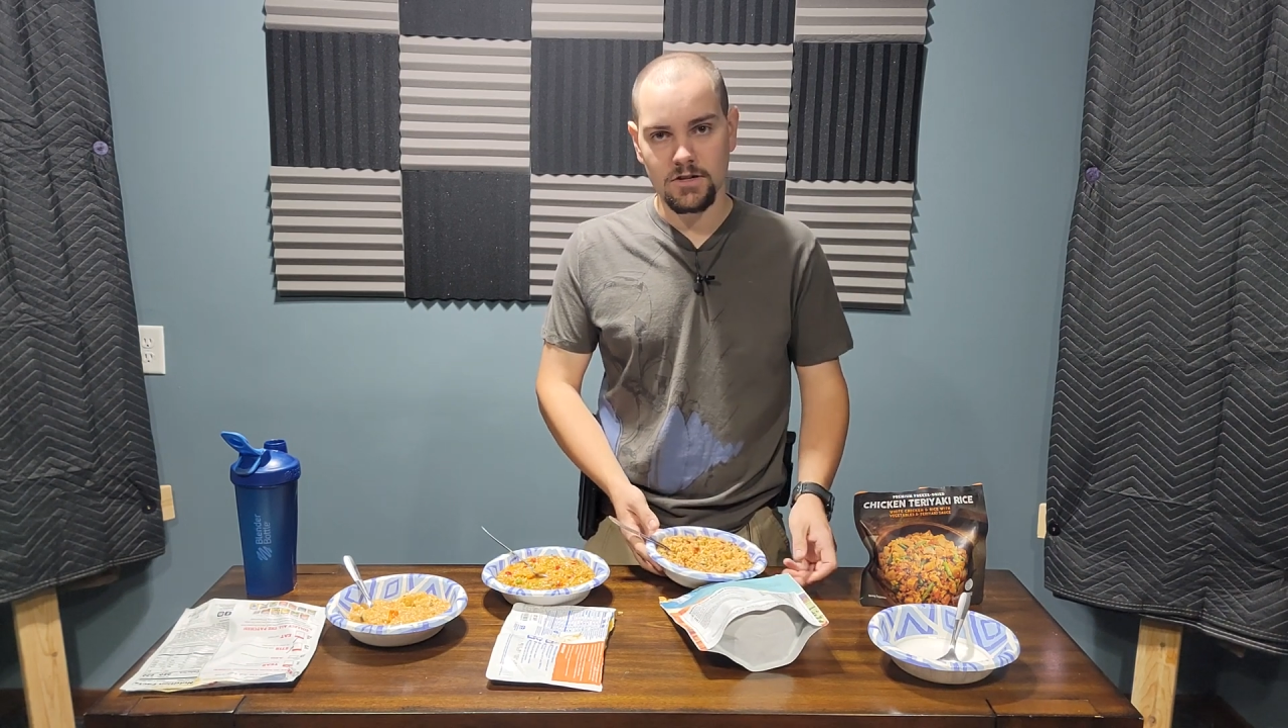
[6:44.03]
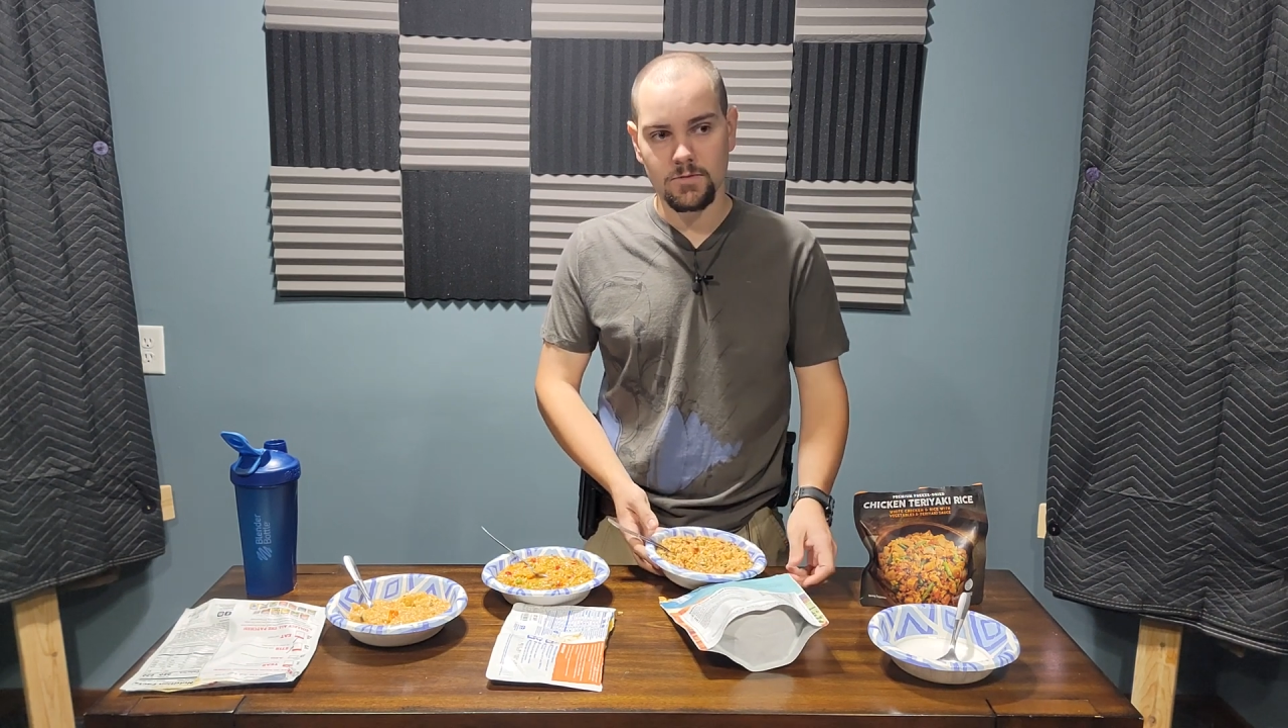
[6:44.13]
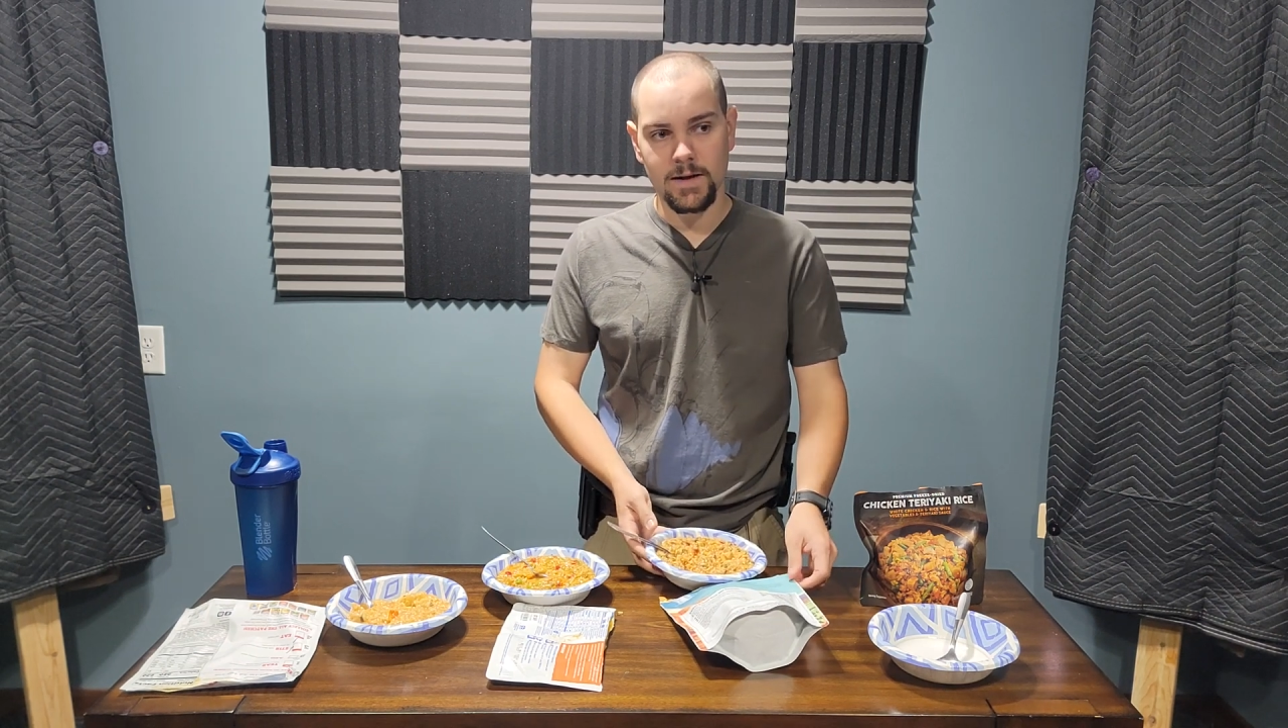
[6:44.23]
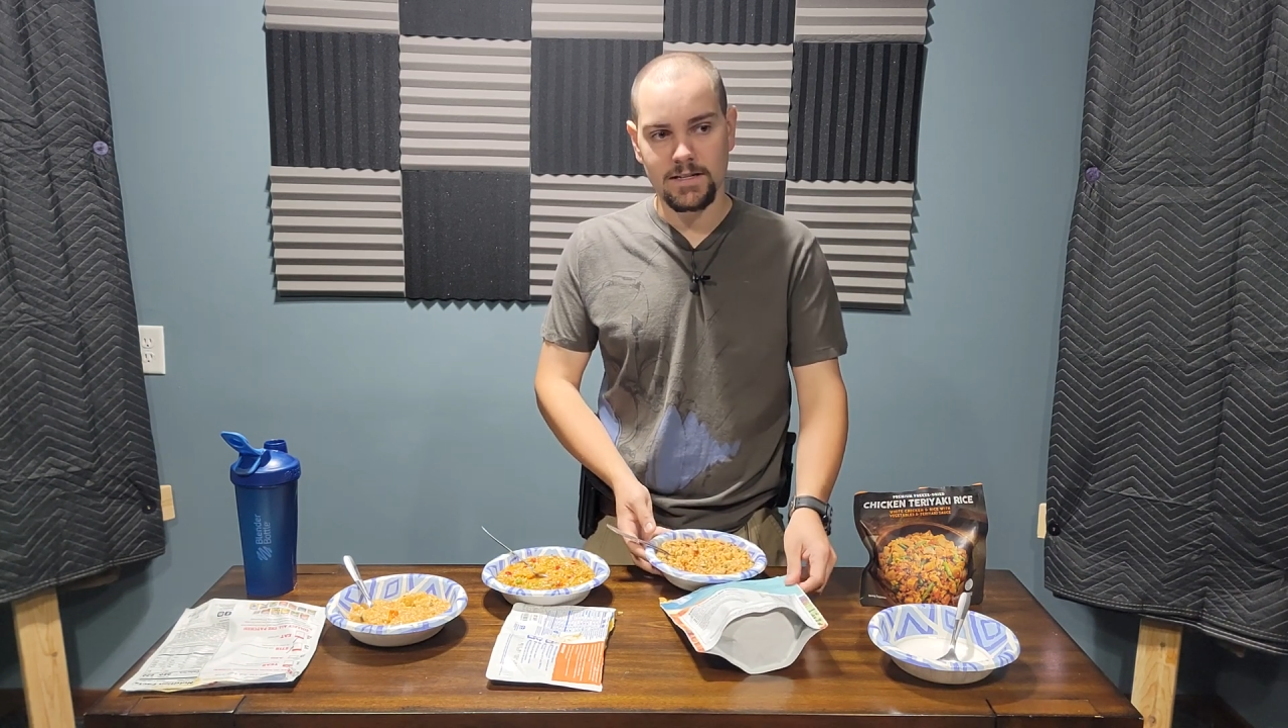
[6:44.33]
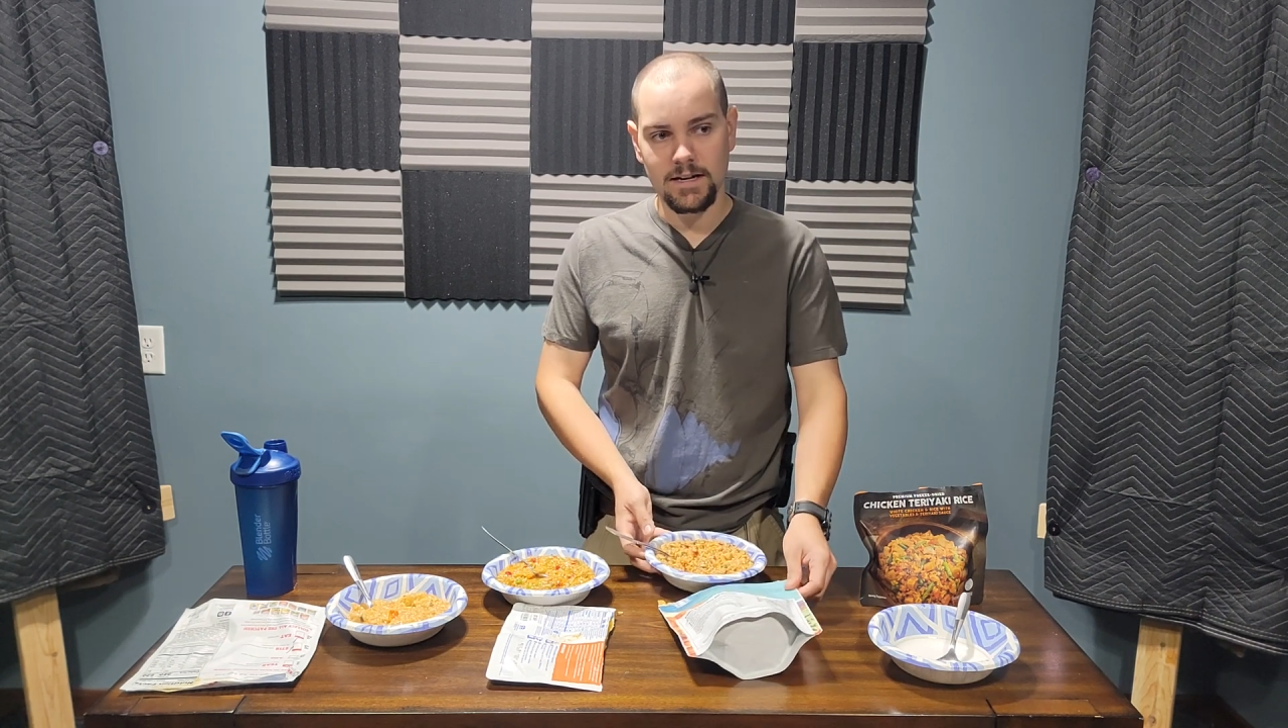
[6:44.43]

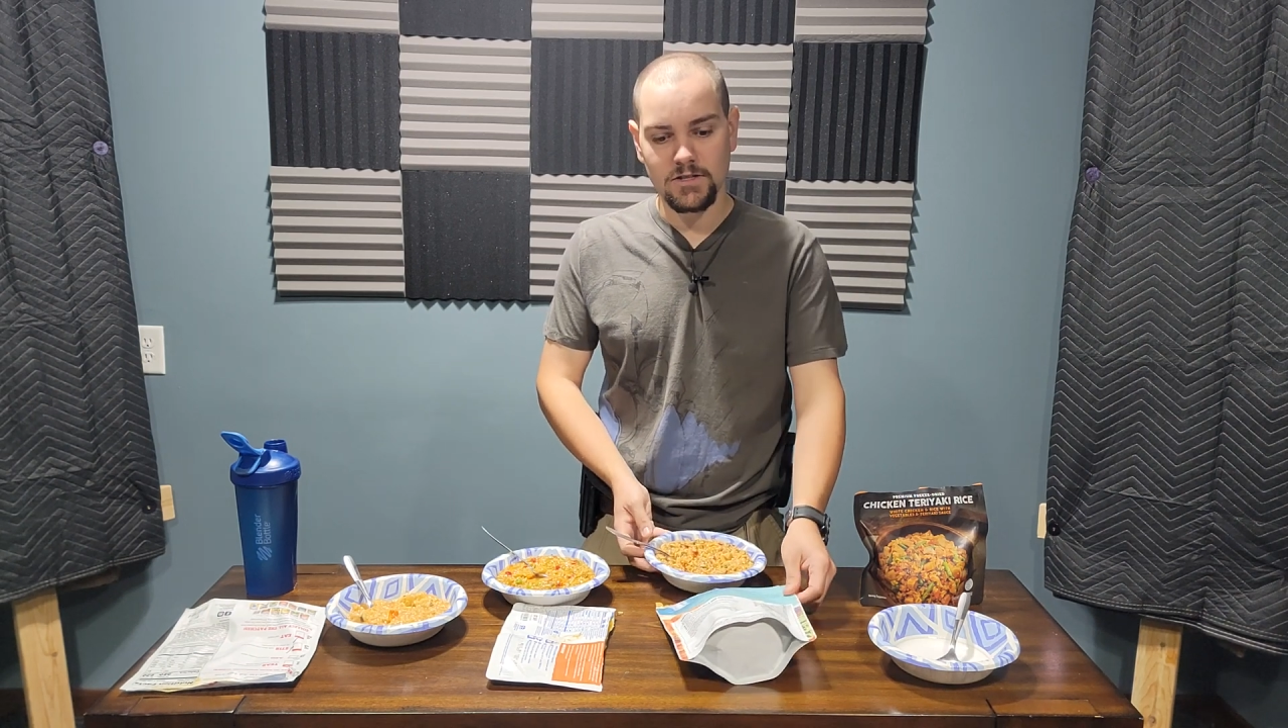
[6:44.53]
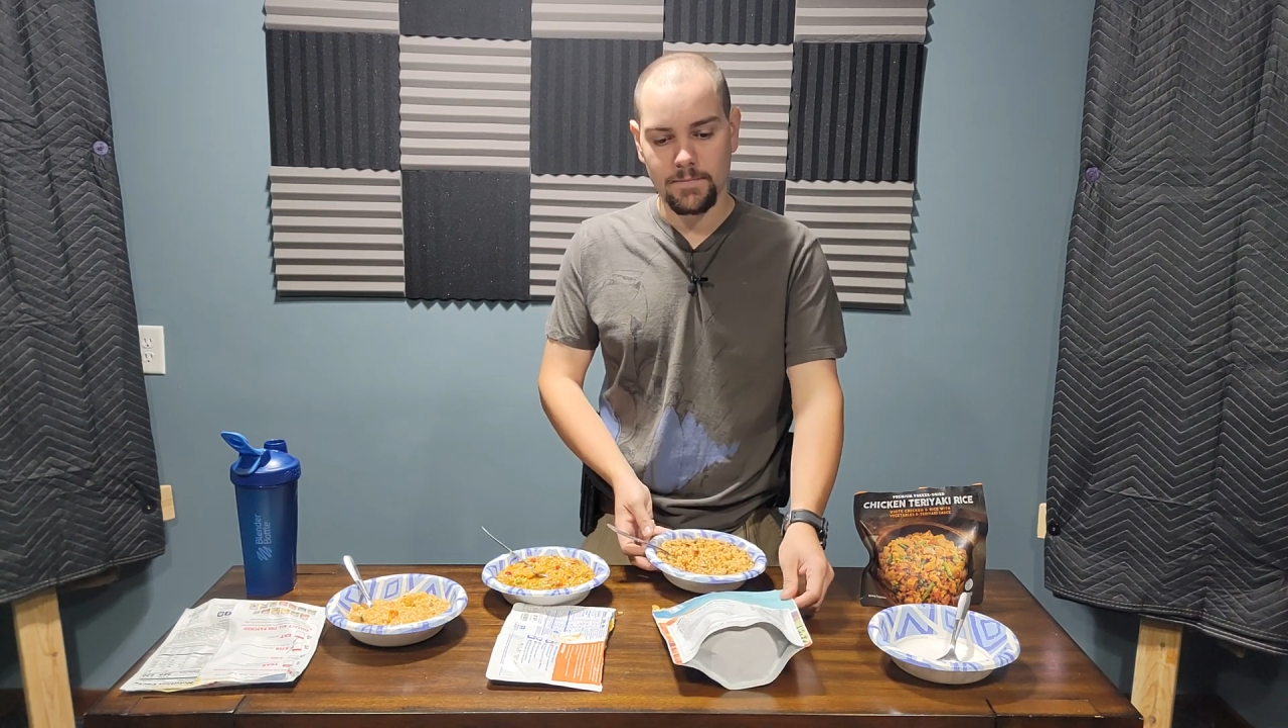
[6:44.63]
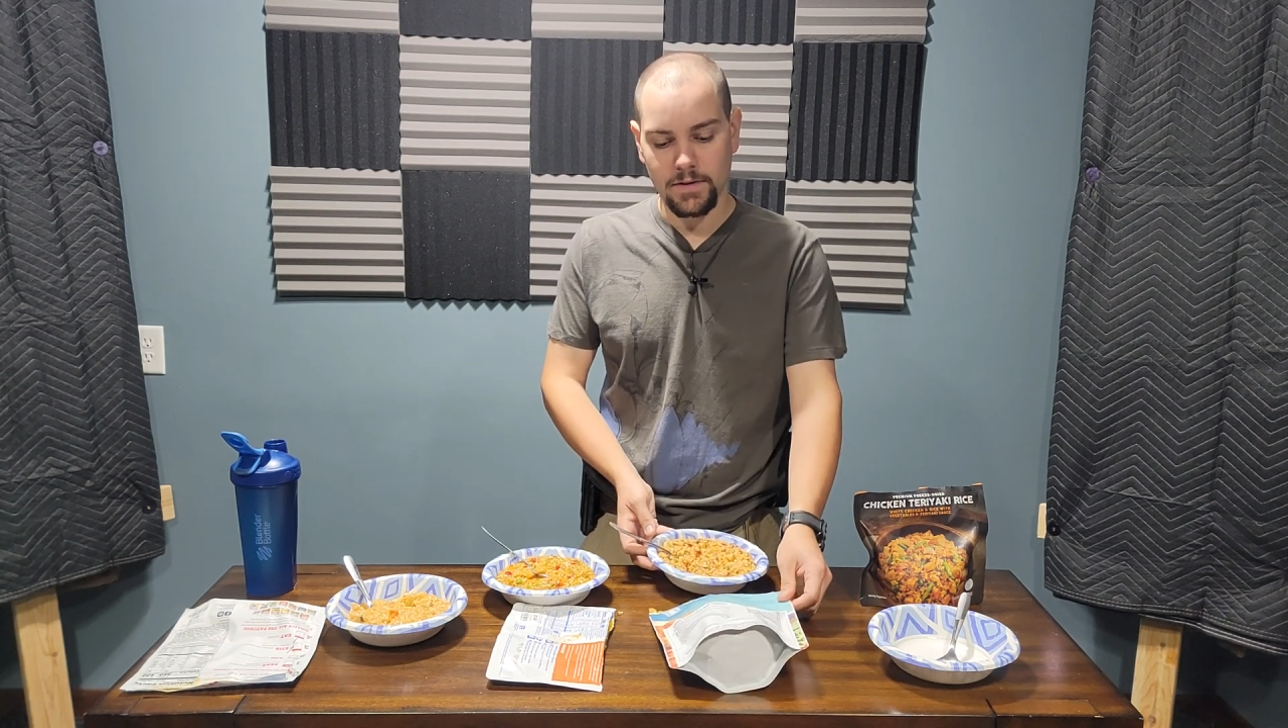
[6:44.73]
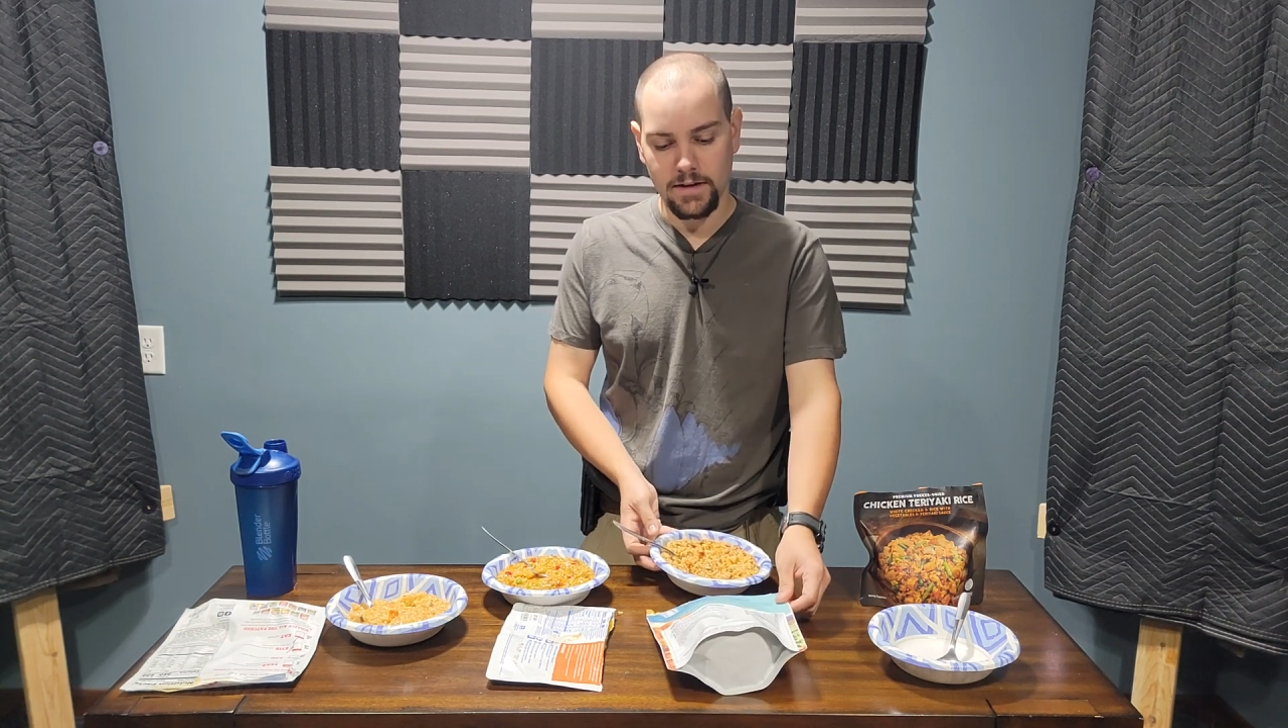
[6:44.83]
expect out of something